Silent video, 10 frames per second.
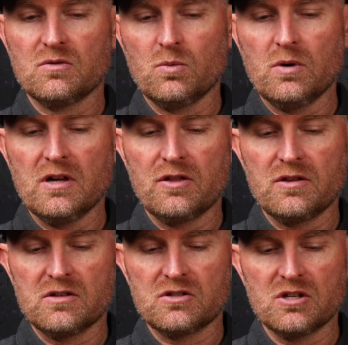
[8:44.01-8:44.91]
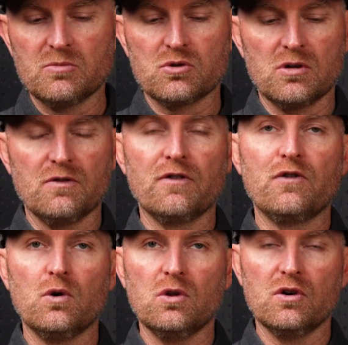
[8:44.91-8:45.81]
with some sort of a
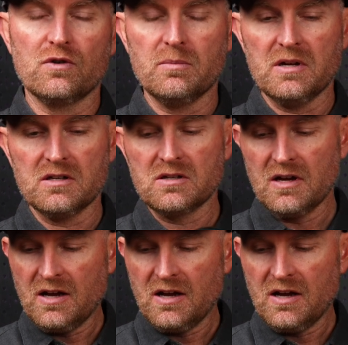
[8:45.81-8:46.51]
fold-over mitt.